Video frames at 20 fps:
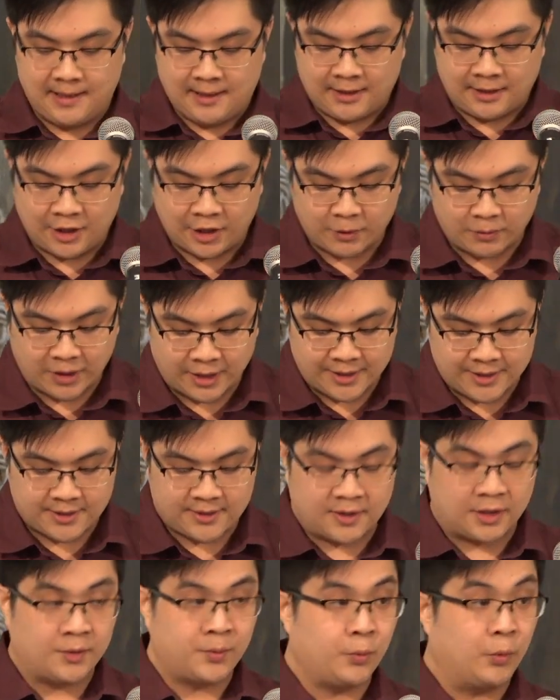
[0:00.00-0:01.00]
In other words,
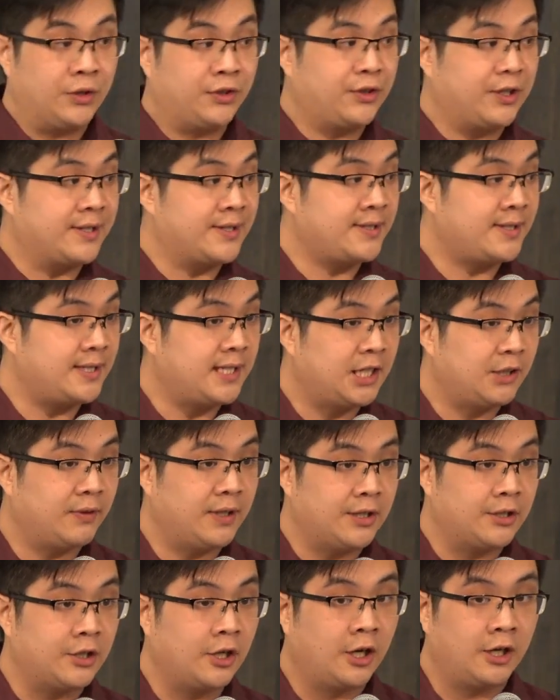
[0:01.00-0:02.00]
with this
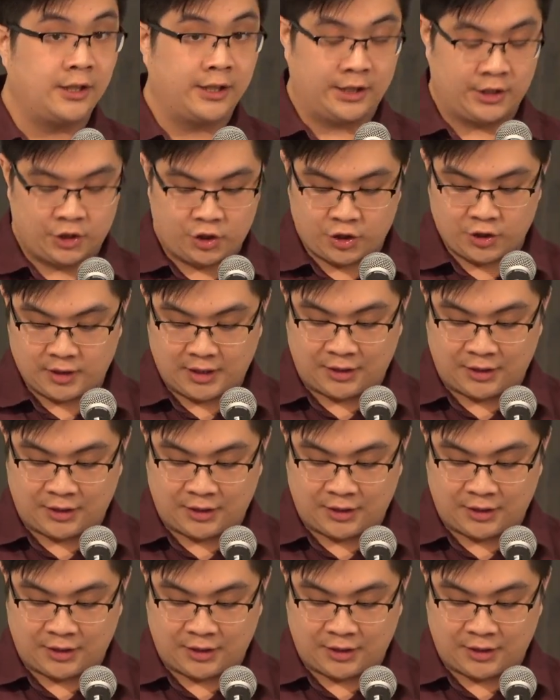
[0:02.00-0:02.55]
secret knowledge,